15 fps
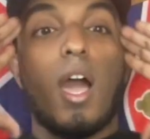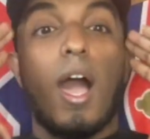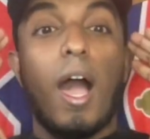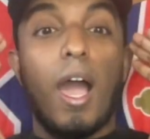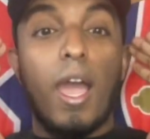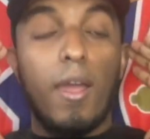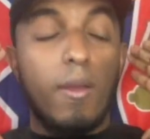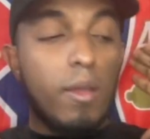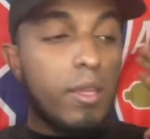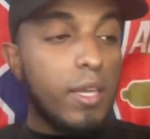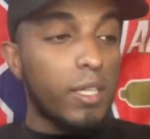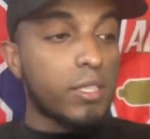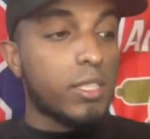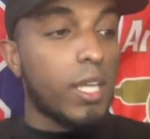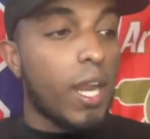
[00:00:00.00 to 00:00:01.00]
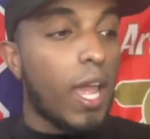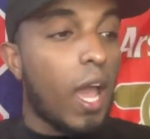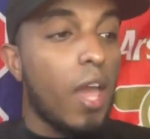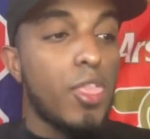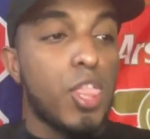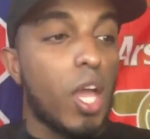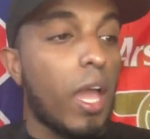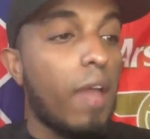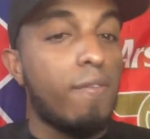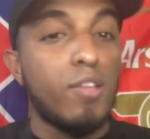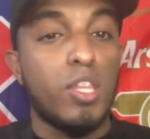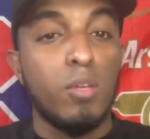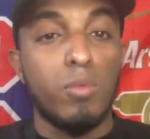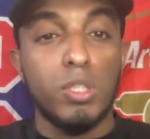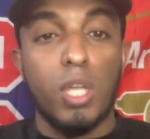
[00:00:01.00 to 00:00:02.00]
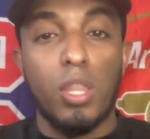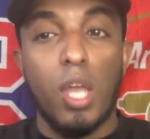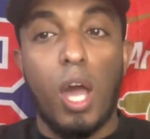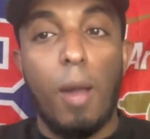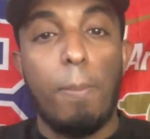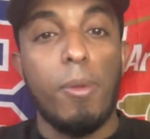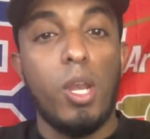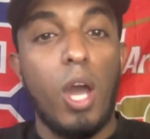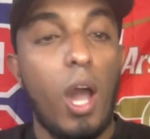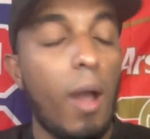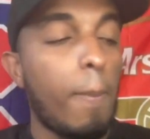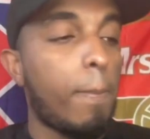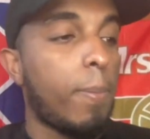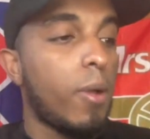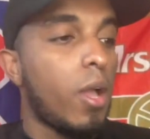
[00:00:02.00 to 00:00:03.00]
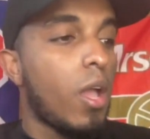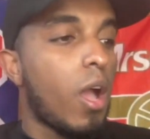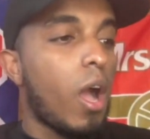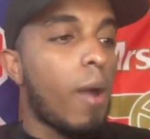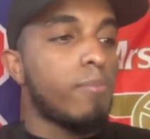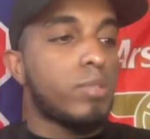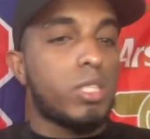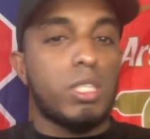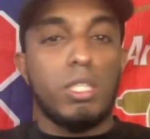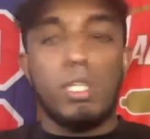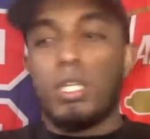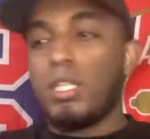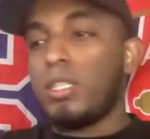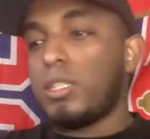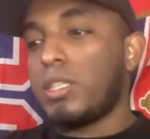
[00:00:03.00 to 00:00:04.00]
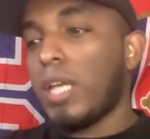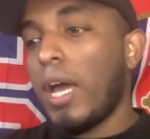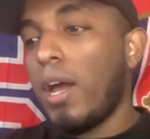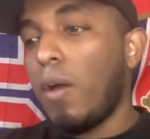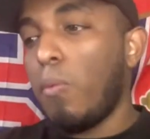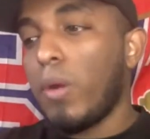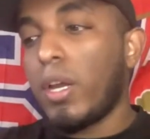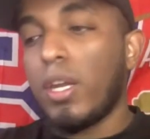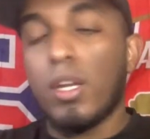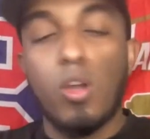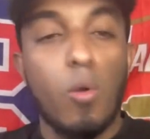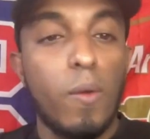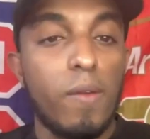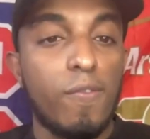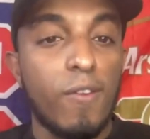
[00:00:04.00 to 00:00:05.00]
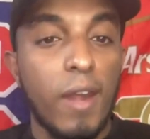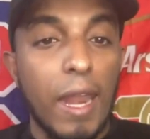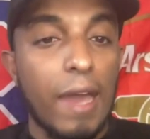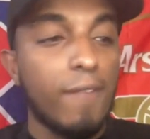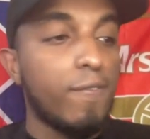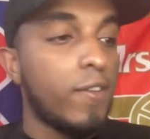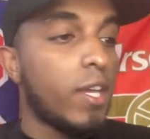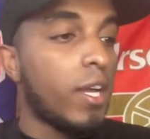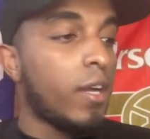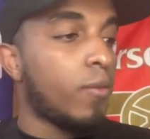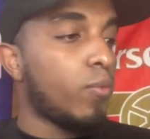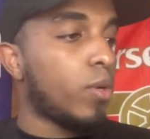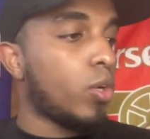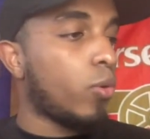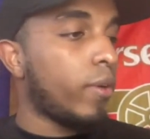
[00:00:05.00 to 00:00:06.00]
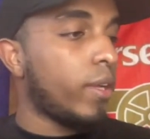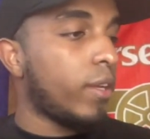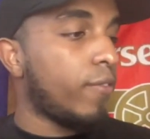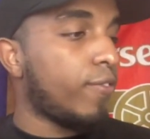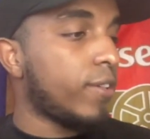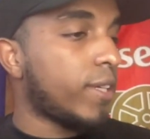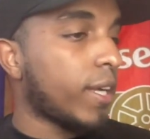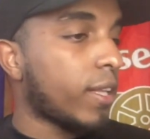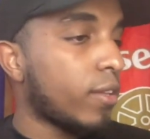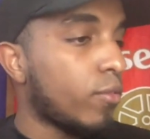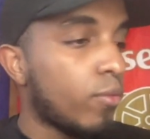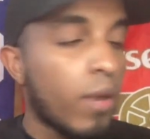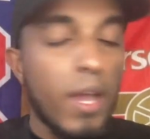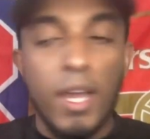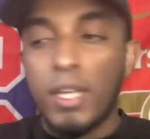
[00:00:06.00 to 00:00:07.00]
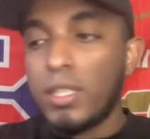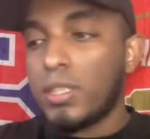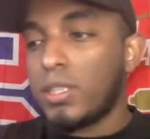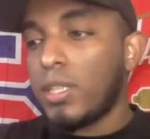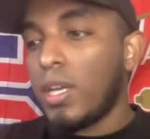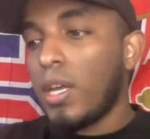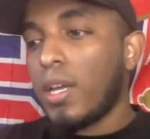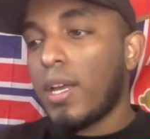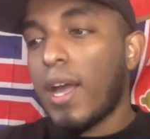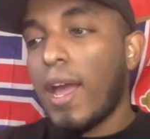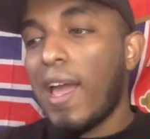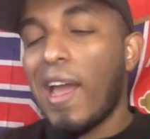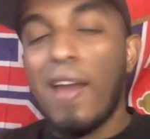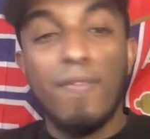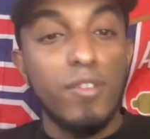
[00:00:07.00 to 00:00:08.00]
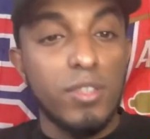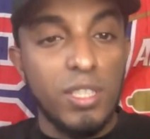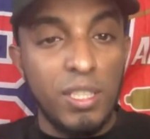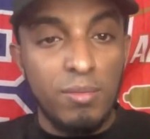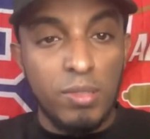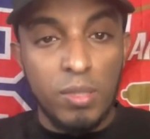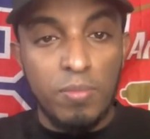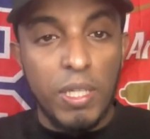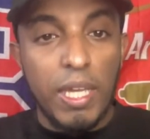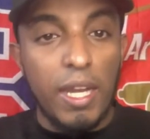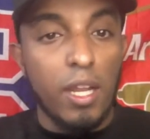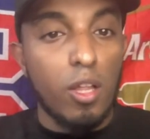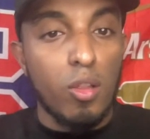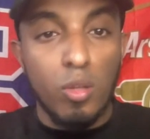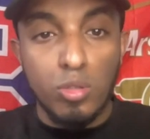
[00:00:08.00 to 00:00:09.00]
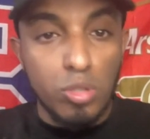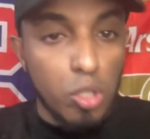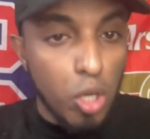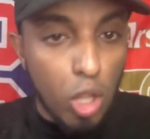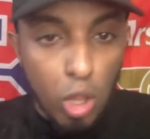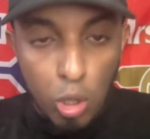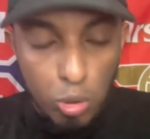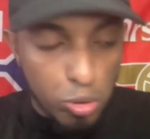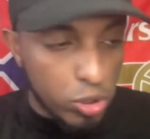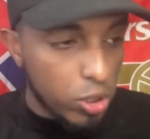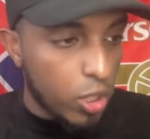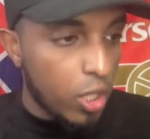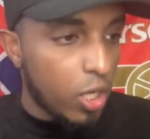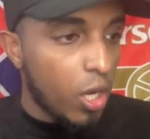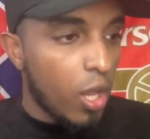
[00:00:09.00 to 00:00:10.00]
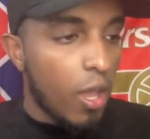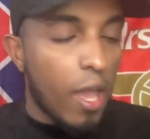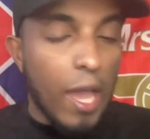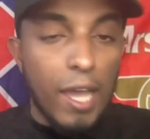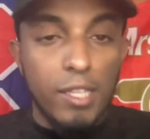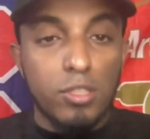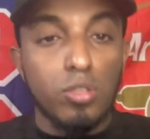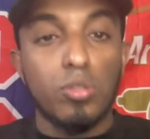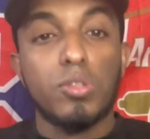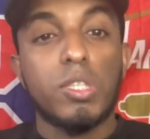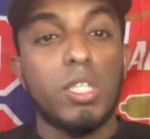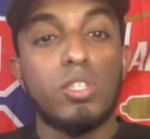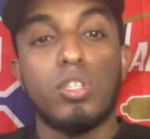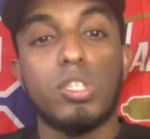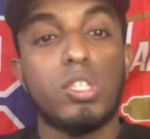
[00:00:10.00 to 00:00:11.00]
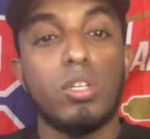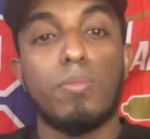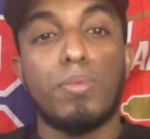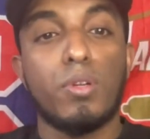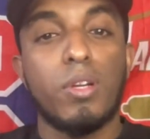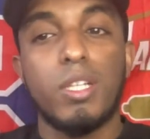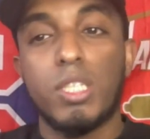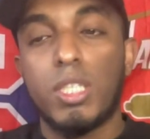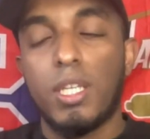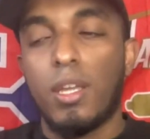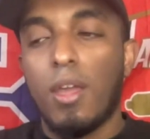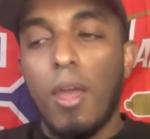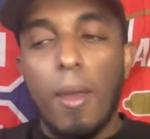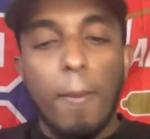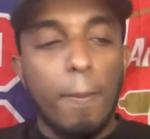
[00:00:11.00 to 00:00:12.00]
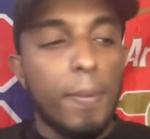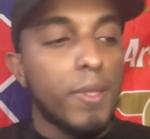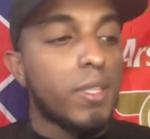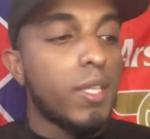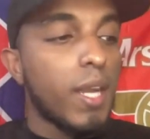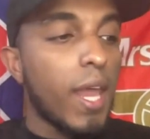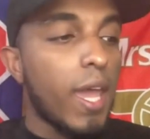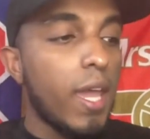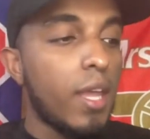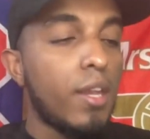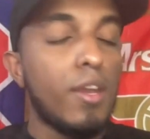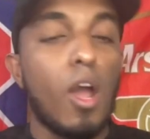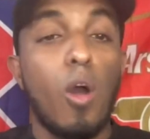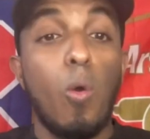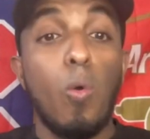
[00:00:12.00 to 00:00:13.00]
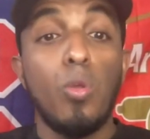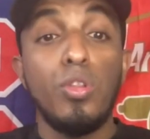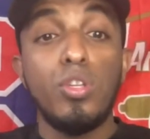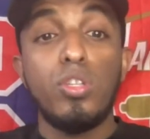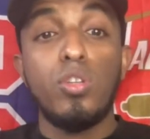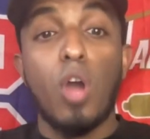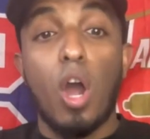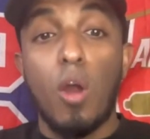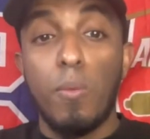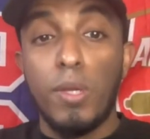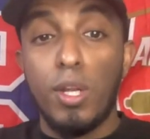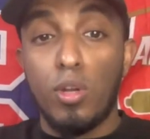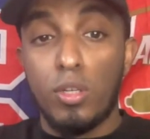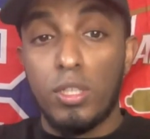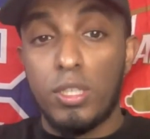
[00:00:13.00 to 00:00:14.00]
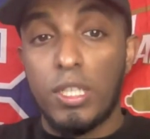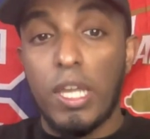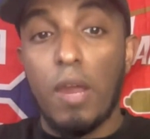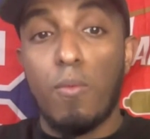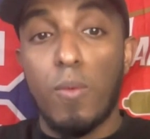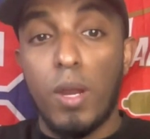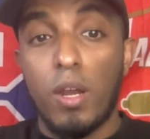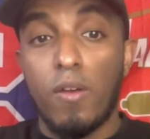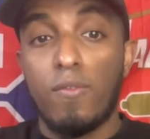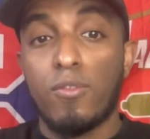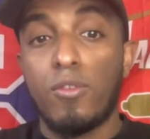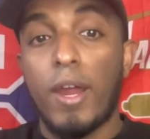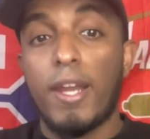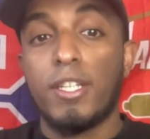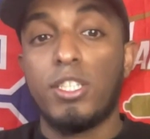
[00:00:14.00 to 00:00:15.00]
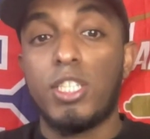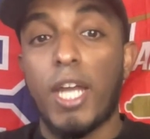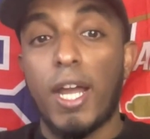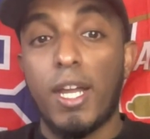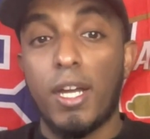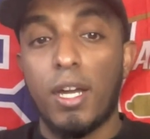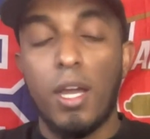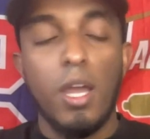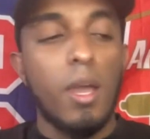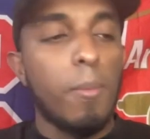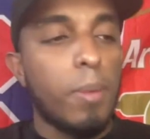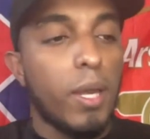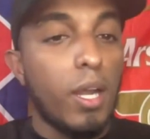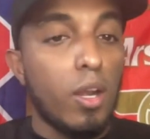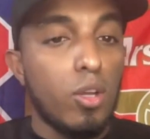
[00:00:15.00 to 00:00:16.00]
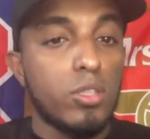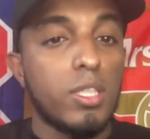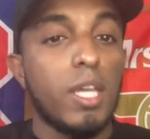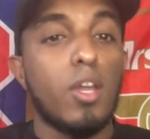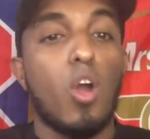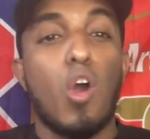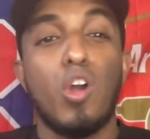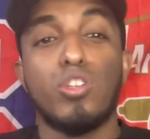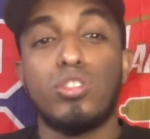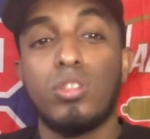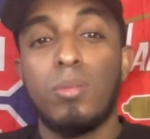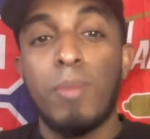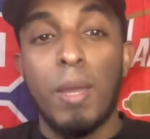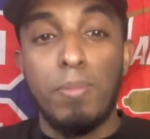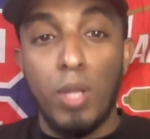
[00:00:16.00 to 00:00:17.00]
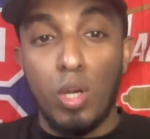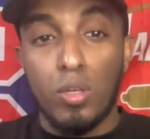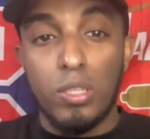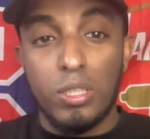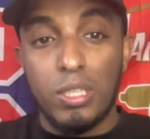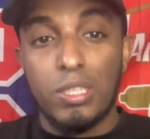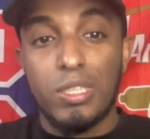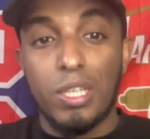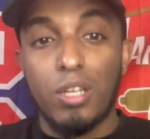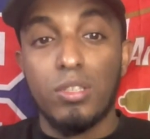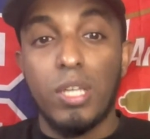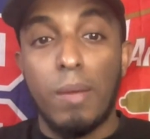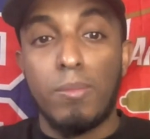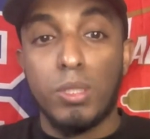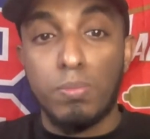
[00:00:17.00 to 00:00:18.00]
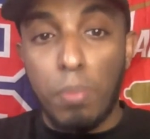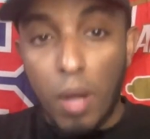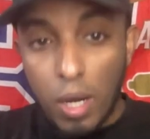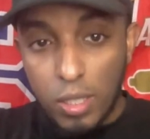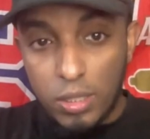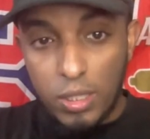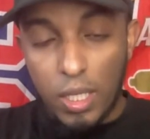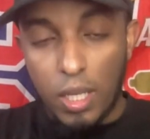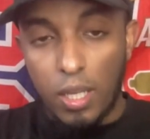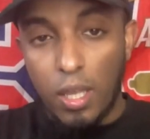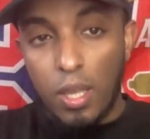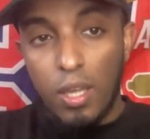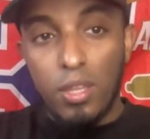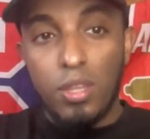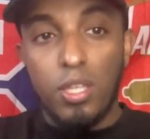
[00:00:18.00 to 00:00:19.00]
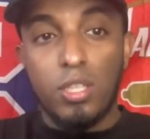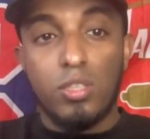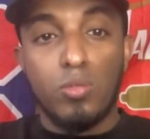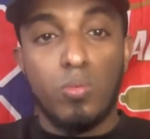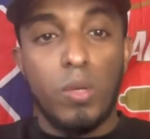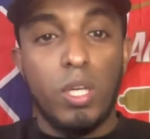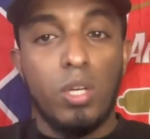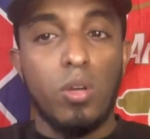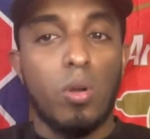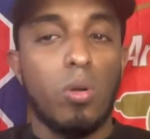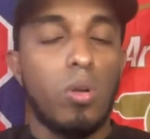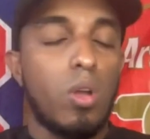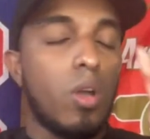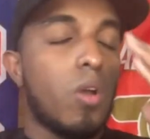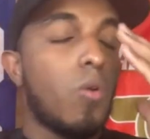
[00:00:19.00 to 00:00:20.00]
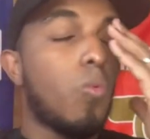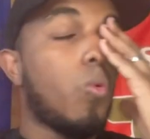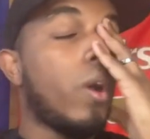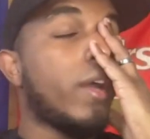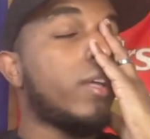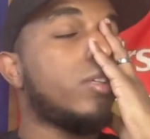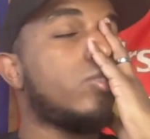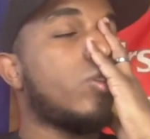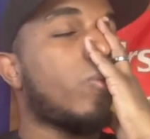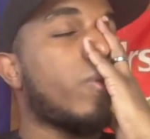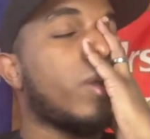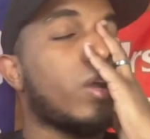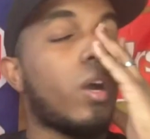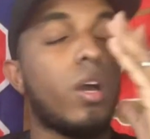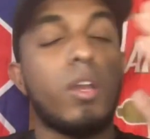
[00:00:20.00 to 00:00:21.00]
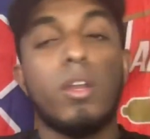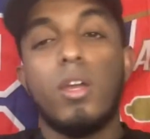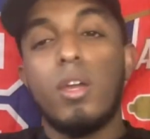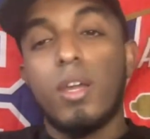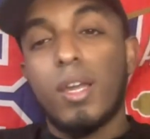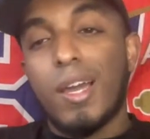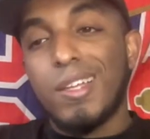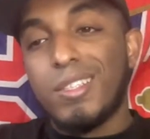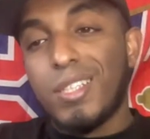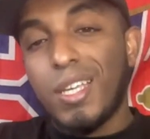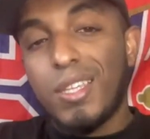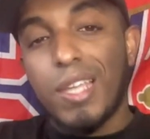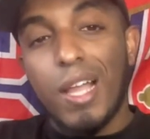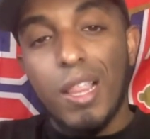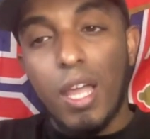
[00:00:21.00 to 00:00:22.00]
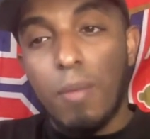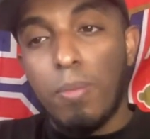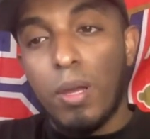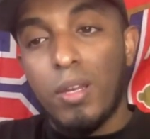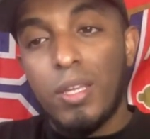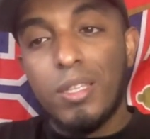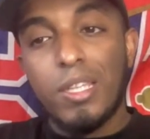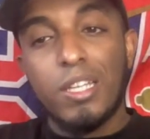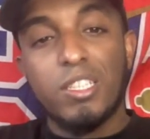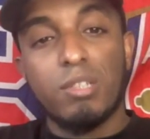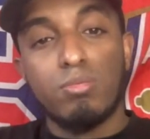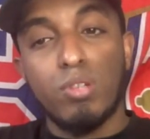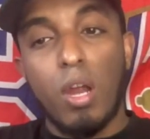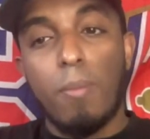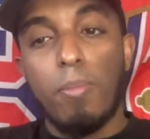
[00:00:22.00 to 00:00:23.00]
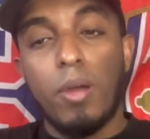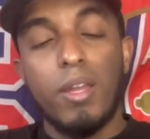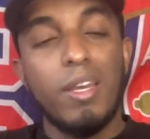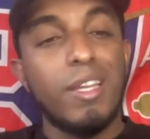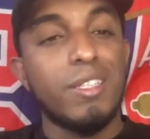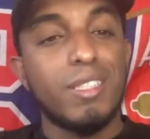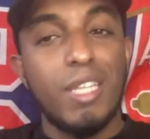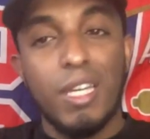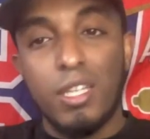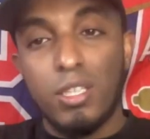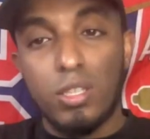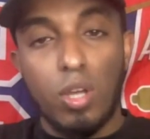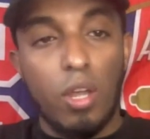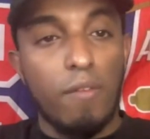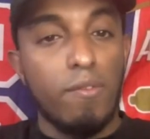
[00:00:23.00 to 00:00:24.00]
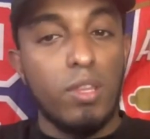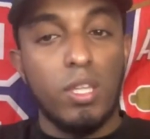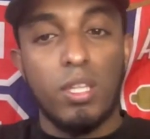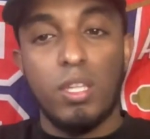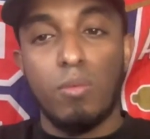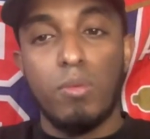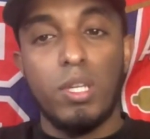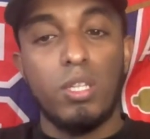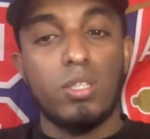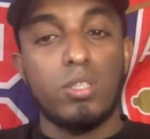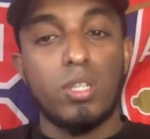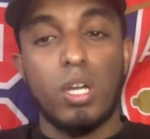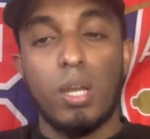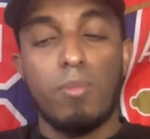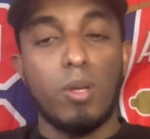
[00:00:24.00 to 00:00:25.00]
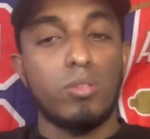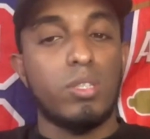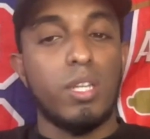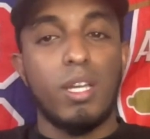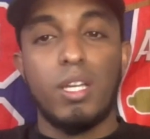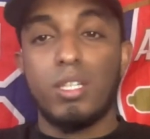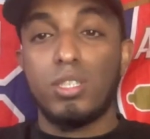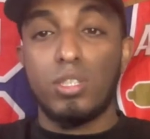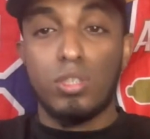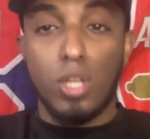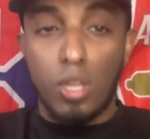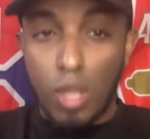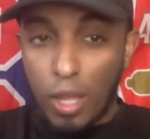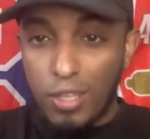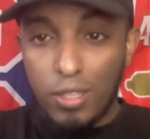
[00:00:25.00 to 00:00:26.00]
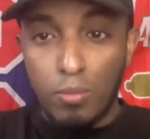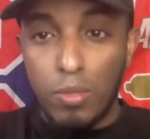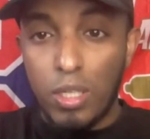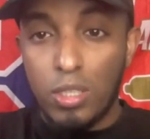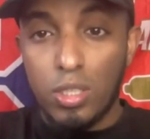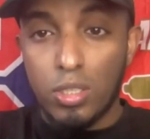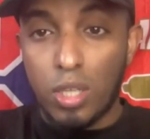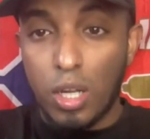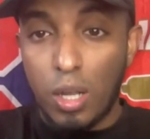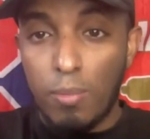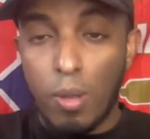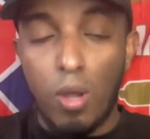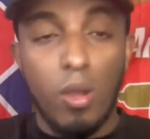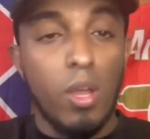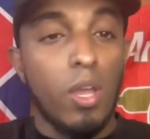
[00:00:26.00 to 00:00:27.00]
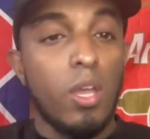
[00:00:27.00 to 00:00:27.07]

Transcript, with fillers: I yesterday I thought everything was on the up and up. I'm seeing uh, we're gonna go in for Lavia. We're going in for Declan Rice. Kai Havertz seems to be getting closer and closer as those things are still progressing. But today, not only do, are we looking to get rid of Granit Xhaka, but it looks like Arsenal might be looking to sell Thomas Partey this window what is going on. Guys, hit that like button, hit that subscribe button. Let's get into everything that we need to talk about today because there's a lot that we need to talk about.